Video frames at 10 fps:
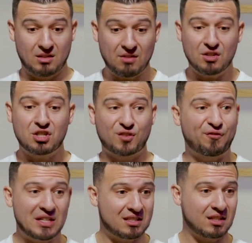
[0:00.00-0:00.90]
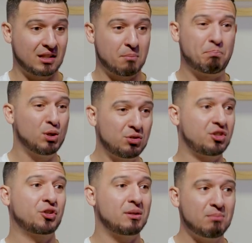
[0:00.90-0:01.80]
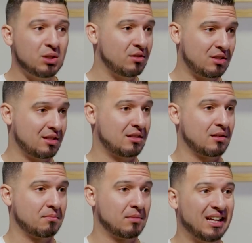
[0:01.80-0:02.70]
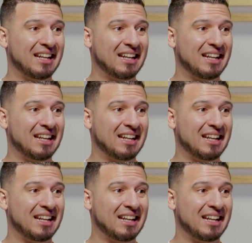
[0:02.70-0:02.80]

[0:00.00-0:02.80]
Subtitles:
Even just physically, boosts your immune system,